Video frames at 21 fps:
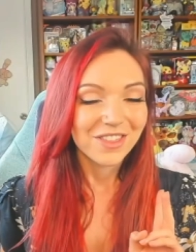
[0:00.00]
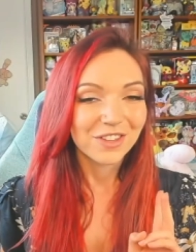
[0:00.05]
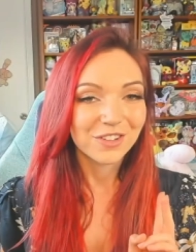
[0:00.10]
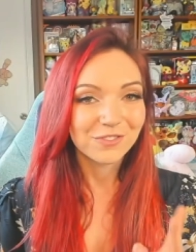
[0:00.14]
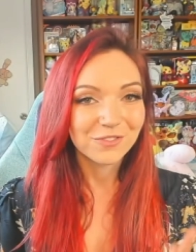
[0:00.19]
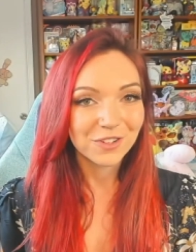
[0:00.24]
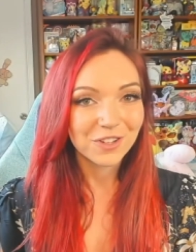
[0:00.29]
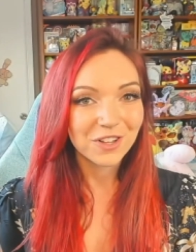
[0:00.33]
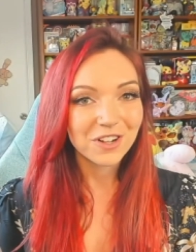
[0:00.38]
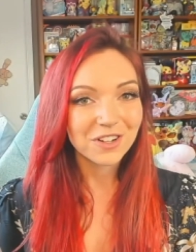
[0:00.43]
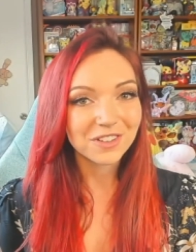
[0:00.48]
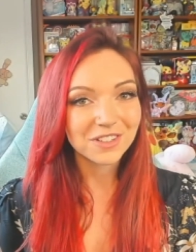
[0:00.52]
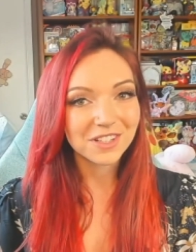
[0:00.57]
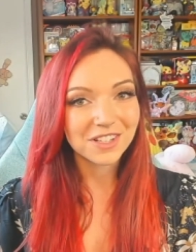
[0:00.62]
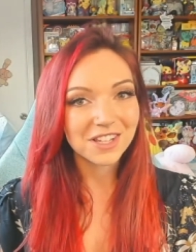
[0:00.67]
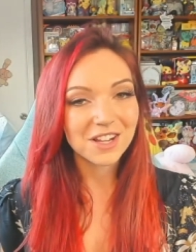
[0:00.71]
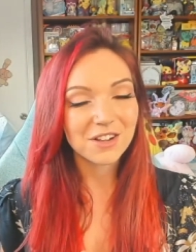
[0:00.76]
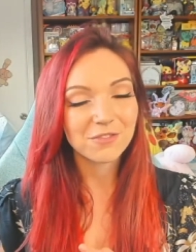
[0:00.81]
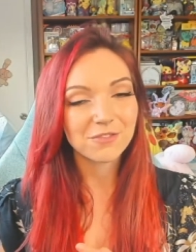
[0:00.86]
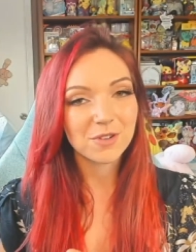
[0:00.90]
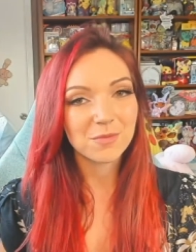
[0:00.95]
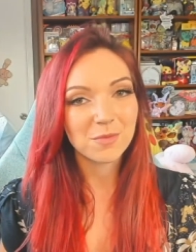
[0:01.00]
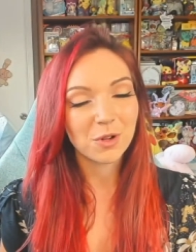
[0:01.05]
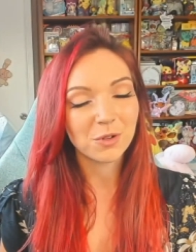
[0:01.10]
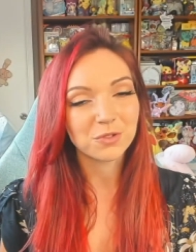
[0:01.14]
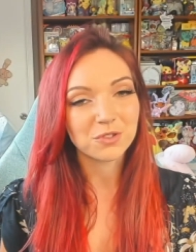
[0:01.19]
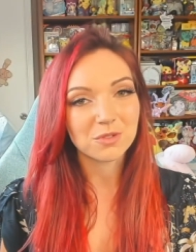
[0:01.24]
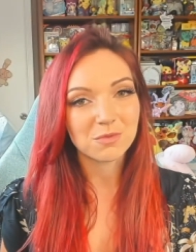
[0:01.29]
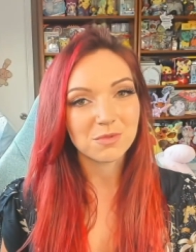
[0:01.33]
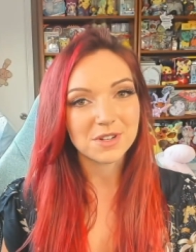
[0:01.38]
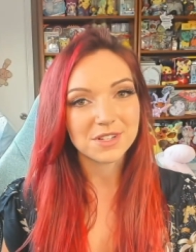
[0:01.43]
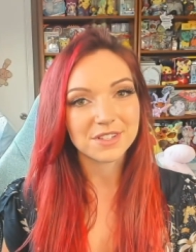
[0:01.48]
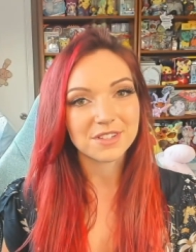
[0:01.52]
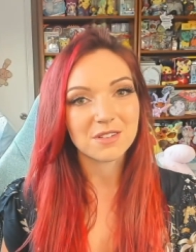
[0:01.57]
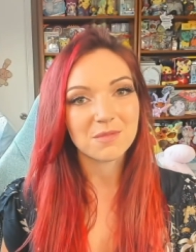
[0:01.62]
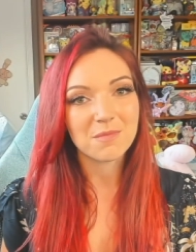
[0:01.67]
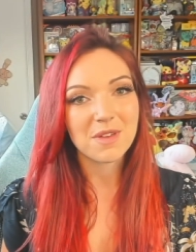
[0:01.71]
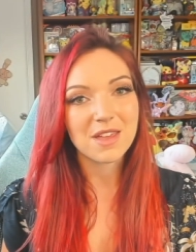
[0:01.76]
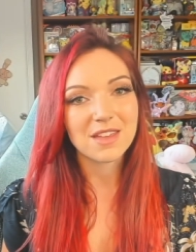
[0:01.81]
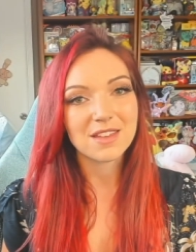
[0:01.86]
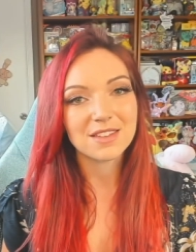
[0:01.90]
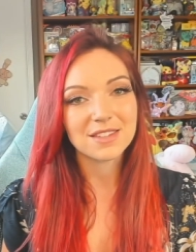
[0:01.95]
The full art Lily from Ultra
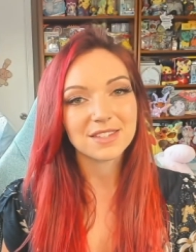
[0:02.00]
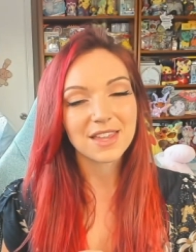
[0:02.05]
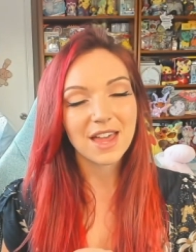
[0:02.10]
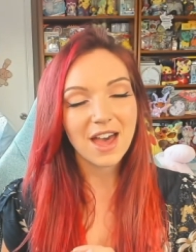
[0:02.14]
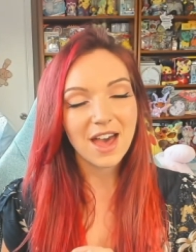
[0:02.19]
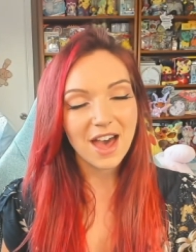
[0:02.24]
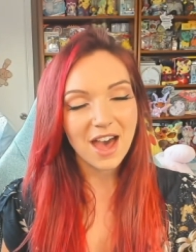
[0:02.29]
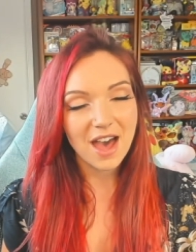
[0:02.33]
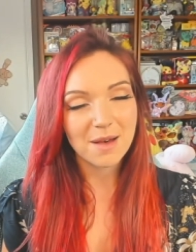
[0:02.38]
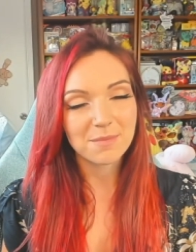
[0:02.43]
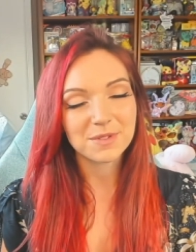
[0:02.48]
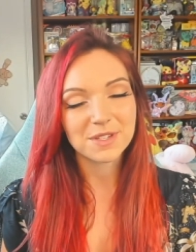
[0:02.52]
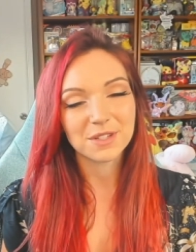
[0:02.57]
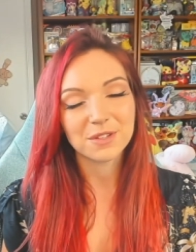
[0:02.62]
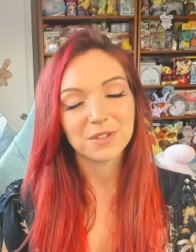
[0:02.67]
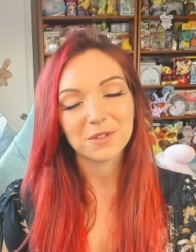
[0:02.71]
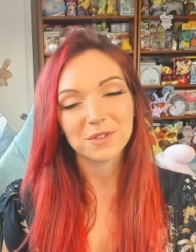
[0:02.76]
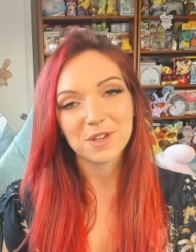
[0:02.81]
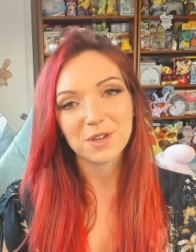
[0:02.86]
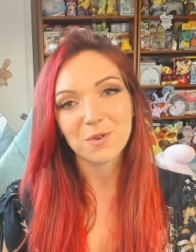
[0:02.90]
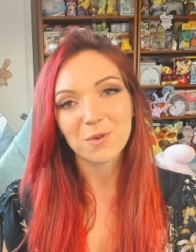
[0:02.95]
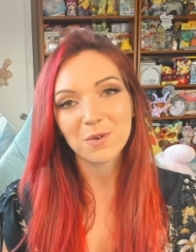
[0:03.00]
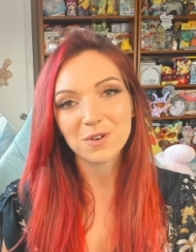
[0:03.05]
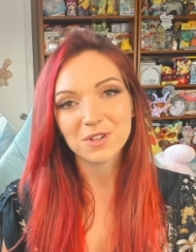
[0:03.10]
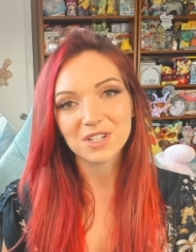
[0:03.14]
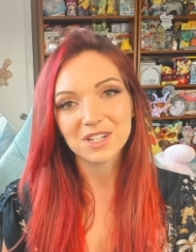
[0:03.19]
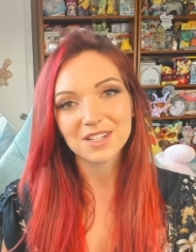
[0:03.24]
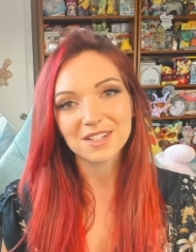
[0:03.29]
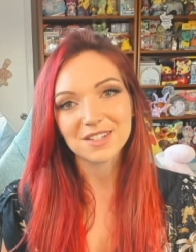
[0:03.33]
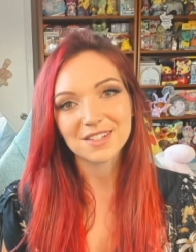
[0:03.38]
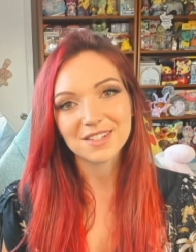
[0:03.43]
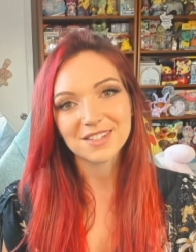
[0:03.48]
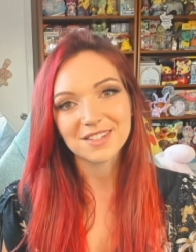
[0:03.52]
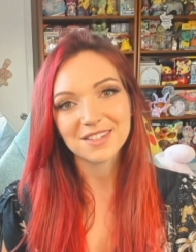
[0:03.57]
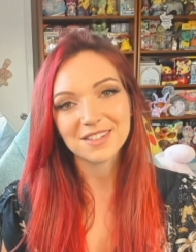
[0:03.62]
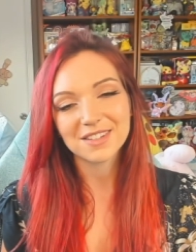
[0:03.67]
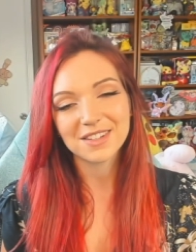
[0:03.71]
Prism is absolutely gorgeous.